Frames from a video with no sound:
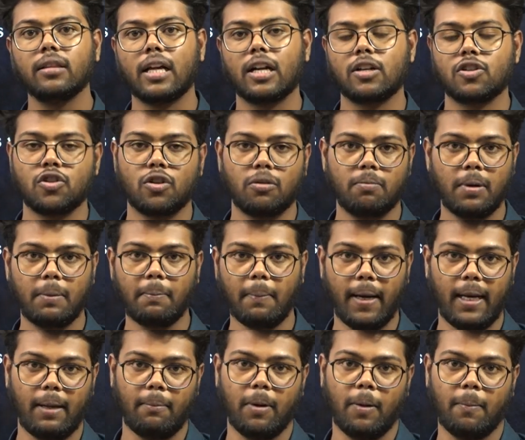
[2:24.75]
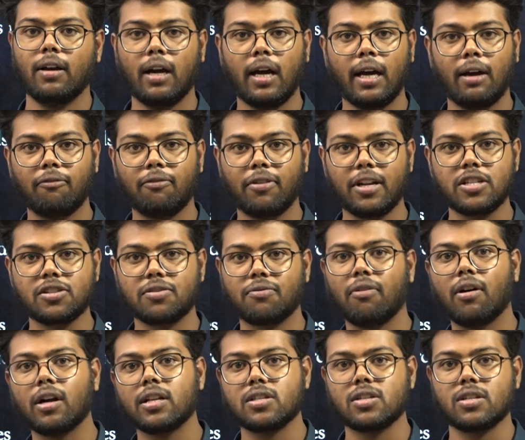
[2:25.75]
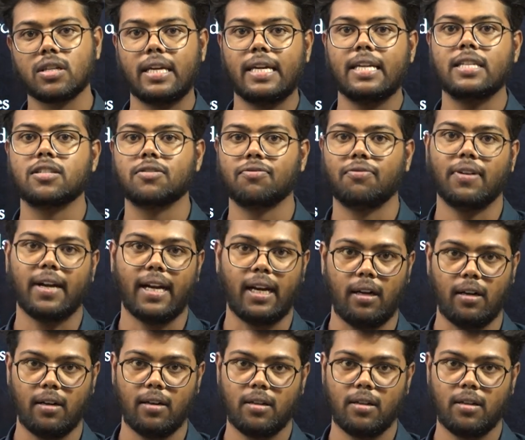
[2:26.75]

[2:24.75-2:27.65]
that should be minimum. A wristwatch is fine.